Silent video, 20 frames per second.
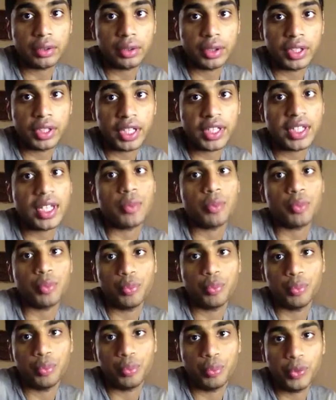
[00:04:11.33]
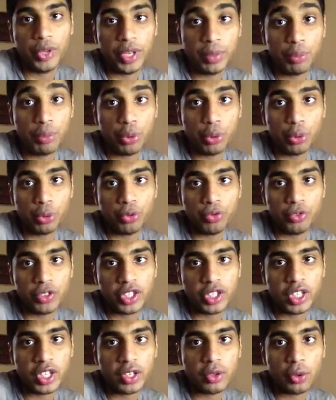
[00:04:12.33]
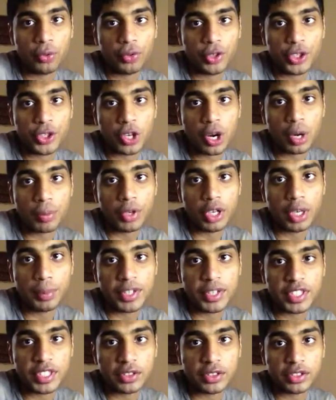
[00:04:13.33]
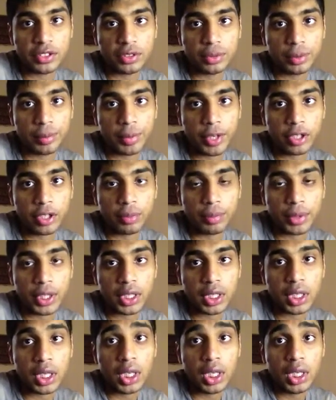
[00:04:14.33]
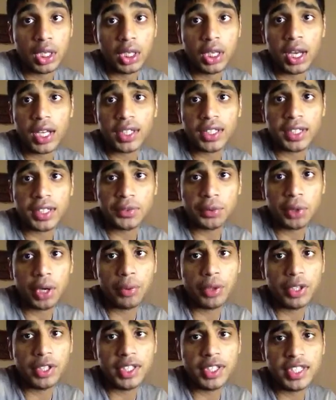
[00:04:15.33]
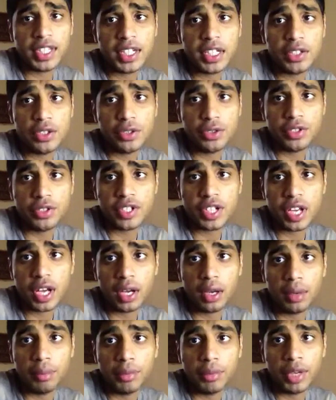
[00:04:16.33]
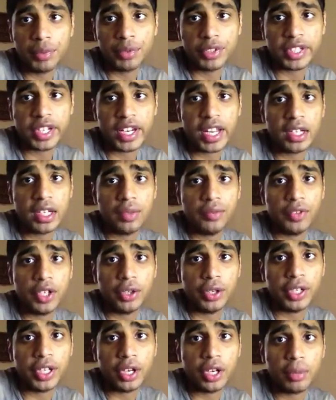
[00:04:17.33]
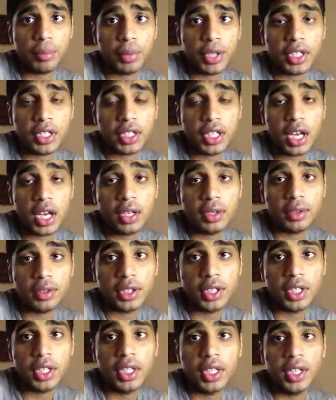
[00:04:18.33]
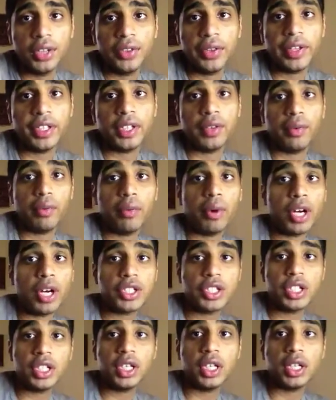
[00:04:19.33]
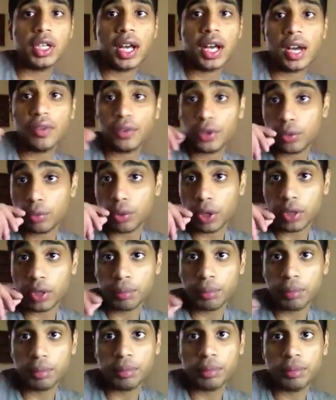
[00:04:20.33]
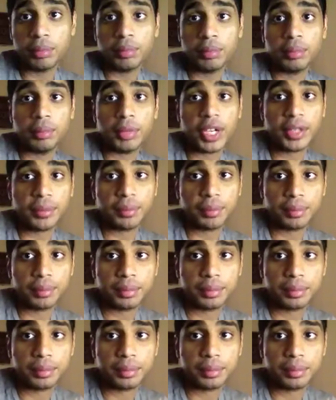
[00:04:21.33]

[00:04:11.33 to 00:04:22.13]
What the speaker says: get that improved and hopefully sharpen up my skills a little bit better. But yeah, that's what I wanted to say in news. I'm just going to end the video here, but yeah, thank you for watching, and have a good one. Bye.